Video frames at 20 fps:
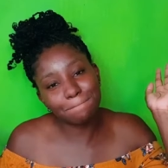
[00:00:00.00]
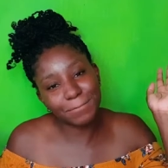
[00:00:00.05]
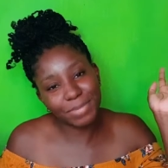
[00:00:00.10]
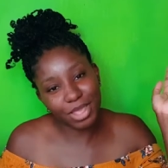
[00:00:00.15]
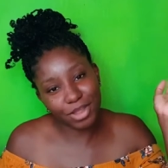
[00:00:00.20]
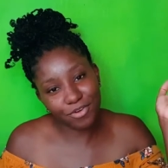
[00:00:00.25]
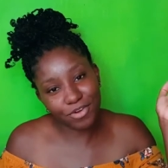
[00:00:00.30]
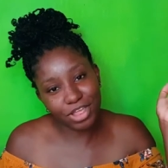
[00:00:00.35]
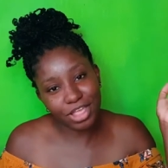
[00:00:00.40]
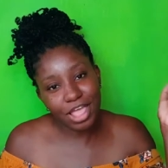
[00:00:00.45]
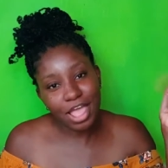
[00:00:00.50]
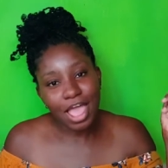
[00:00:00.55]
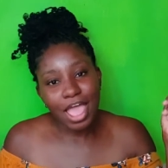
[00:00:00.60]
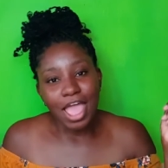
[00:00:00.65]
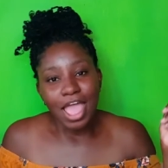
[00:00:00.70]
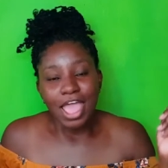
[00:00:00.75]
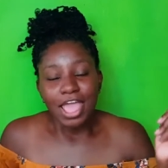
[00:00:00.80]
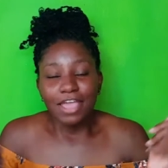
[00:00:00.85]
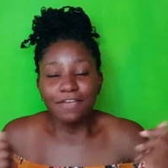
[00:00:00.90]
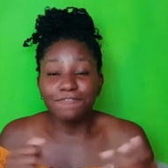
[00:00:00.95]
Berry.
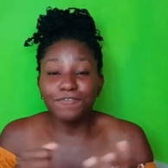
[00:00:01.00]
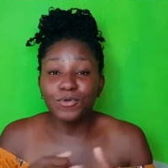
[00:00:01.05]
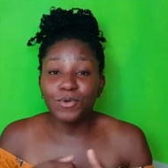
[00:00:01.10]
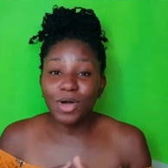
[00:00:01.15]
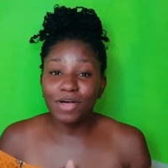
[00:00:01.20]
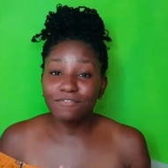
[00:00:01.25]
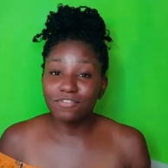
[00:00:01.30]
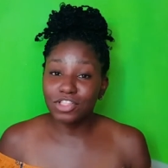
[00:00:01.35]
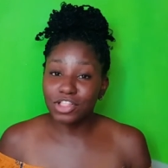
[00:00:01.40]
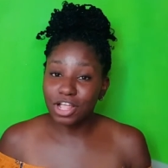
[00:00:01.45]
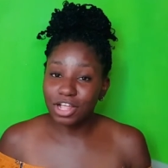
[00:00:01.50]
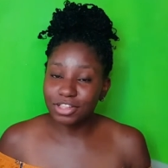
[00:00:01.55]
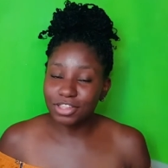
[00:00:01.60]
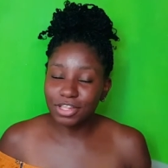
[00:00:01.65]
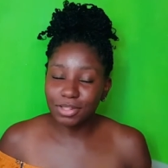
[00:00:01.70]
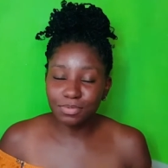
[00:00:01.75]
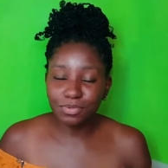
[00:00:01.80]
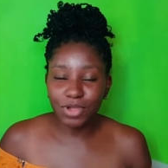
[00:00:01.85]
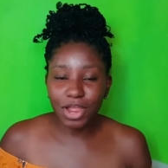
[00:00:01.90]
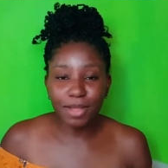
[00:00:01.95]
If you have not
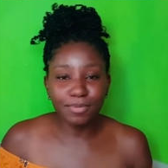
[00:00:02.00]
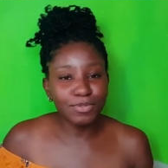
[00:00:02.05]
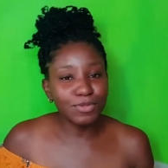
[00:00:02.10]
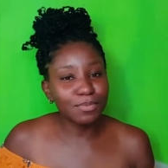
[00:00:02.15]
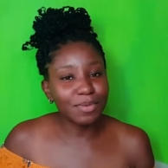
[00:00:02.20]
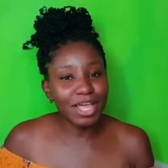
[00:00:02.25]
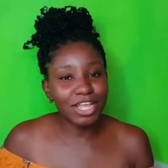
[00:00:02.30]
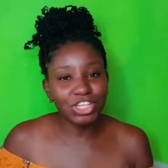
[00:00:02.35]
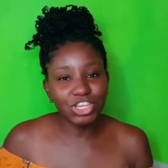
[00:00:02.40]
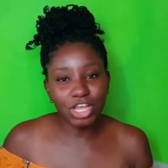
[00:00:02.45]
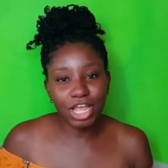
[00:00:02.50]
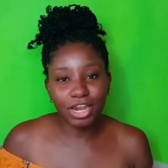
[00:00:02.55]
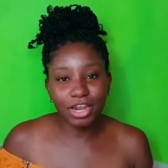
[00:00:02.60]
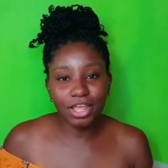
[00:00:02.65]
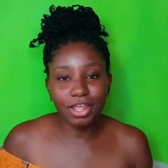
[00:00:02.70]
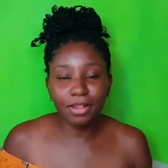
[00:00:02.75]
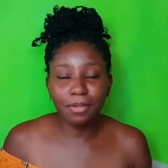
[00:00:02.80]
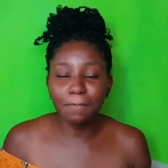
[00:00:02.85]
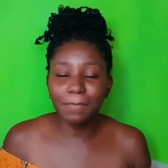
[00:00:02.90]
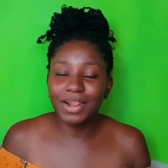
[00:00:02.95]
subscribed to my
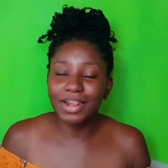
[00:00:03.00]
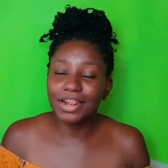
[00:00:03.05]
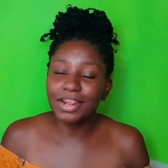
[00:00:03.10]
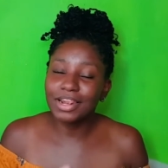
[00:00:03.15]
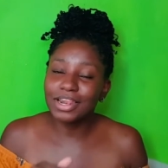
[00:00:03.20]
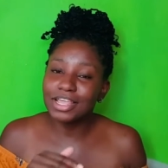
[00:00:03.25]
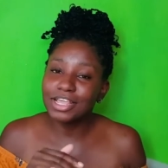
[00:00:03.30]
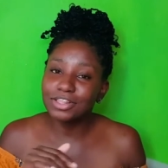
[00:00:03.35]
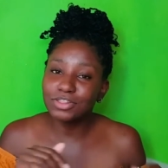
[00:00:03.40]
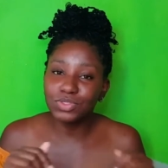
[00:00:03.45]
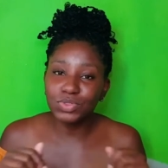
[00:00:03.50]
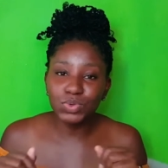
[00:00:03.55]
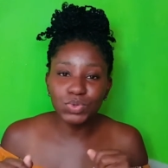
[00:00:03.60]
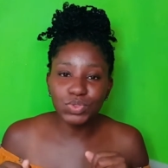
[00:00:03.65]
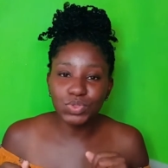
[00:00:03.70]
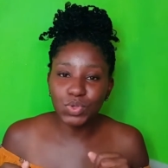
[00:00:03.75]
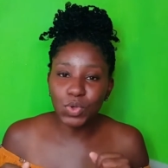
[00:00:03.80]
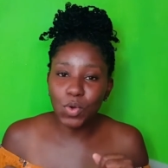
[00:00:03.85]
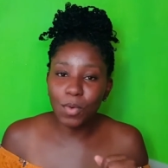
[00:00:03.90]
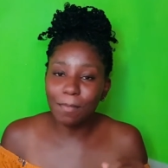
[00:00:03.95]
channel, please
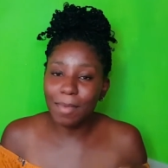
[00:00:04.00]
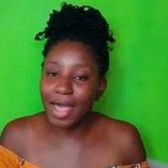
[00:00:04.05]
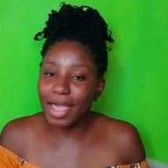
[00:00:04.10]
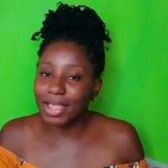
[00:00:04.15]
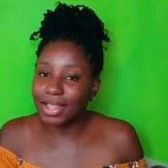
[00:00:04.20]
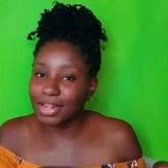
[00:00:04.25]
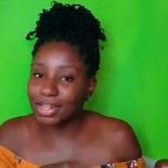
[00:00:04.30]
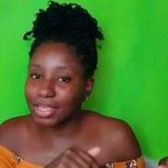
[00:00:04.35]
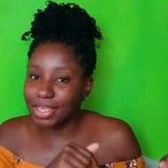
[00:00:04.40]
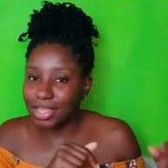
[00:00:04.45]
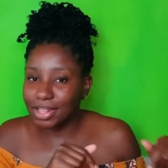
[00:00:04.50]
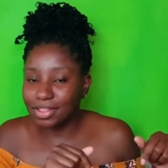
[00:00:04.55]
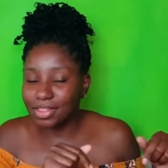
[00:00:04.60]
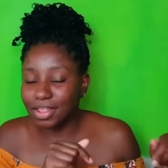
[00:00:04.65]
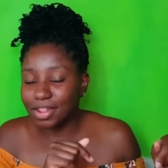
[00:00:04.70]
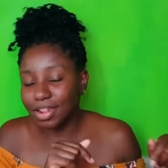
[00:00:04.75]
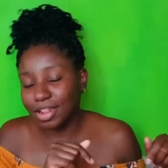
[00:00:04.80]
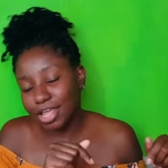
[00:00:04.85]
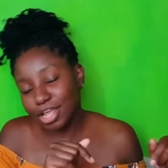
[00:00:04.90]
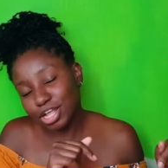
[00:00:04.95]
do so by clicking
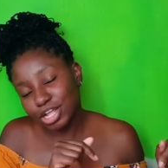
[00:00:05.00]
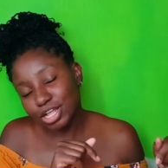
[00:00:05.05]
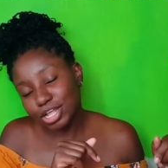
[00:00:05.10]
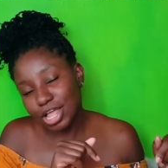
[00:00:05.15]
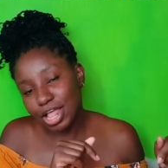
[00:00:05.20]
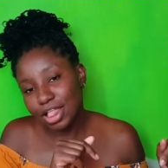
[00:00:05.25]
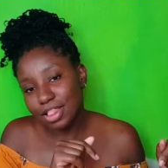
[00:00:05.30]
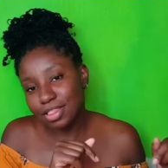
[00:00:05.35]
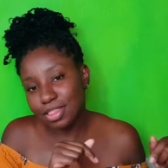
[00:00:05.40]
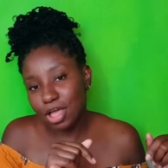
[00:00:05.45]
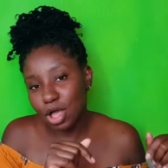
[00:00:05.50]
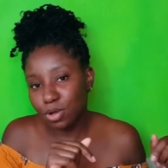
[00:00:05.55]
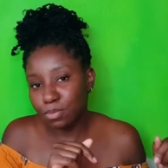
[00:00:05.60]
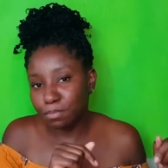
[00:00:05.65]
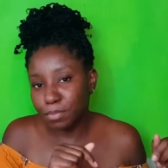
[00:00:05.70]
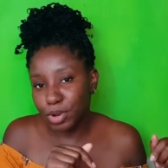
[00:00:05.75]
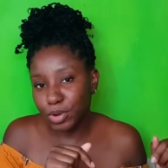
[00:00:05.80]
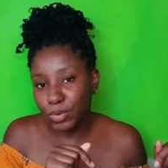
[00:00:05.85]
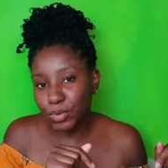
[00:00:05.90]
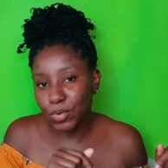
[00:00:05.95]
the link
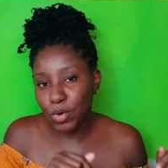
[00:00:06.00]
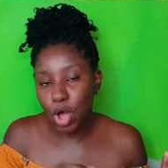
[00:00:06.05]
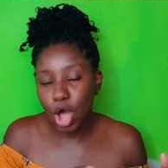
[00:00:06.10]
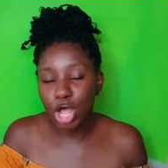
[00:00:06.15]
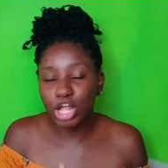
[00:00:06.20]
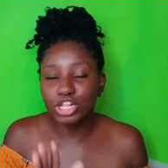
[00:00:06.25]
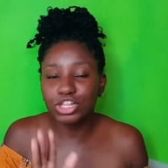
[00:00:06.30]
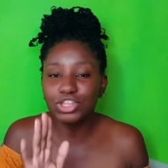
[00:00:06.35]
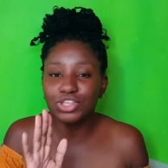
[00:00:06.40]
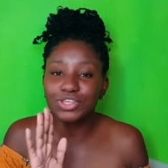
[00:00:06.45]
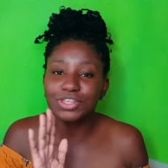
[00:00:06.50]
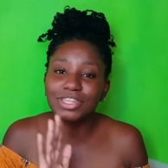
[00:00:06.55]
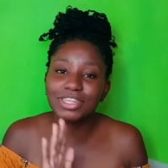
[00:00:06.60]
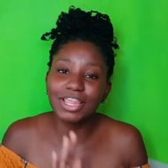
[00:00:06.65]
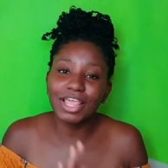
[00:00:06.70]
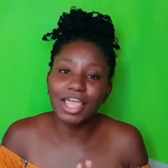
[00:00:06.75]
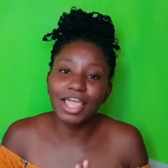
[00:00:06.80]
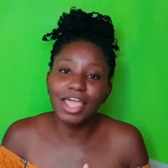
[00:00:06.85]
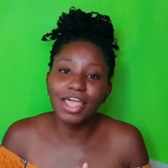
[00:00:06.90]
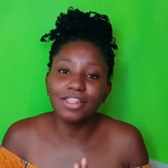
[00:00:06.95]
down below. On
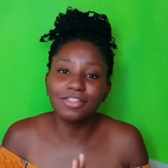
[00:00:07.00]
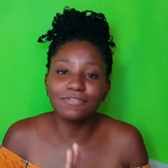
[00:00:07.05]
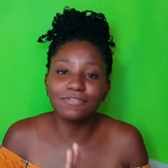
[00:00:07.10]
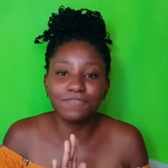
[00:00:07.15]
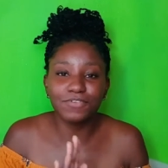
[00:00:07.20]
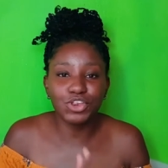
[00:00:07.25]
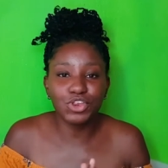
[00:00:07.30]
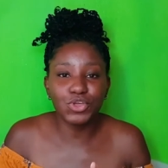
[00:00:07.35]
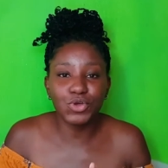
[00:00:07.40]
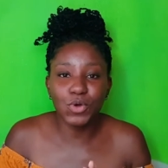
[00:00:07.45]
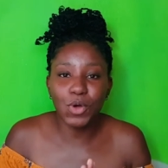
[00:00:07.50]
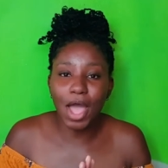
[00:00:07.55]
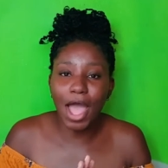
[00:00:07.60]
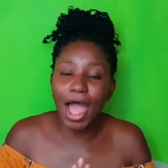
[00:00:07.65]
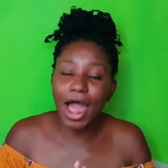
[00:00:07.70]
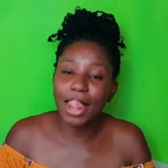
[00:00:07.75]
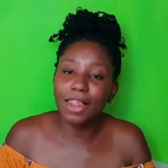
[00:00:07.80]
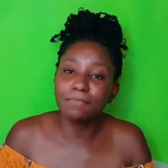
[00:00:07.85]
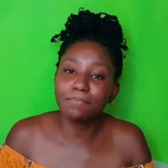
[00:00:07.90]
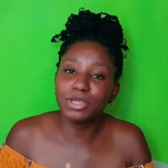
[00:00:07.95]
today's video,
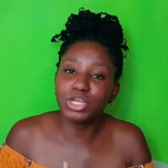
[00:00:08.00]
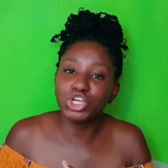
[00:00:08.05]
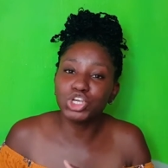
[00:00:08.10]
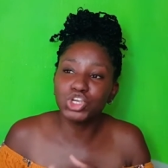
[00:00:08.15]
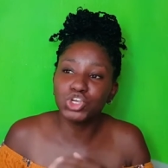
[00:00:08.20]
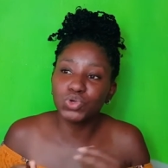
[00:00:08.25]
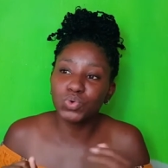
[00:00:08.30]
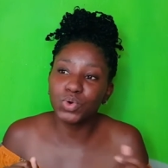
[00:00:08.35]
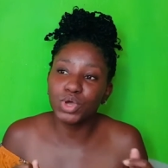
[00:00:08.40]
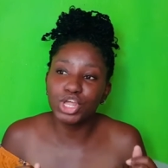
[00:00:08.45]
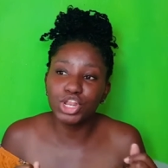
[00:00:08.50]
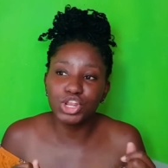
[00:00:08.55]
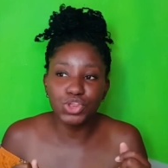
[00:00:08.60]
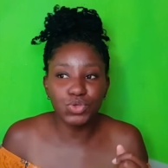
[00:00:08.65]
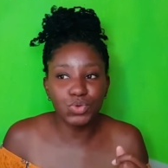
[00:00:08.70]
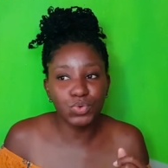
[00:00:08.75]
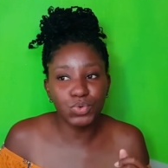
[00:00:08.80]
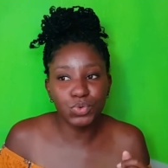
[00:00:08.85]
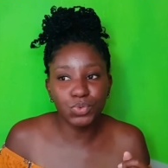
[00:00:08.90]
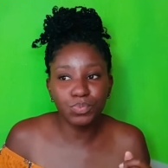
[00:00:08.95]
I'll be showing
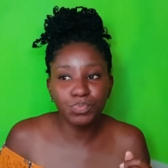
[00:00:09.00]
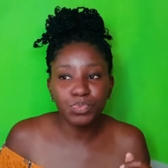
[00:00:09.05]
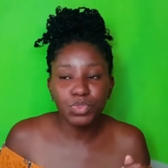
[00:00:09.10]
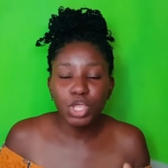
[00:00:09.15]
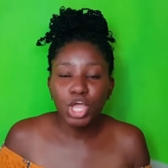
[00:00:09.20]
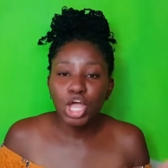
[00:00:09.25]
you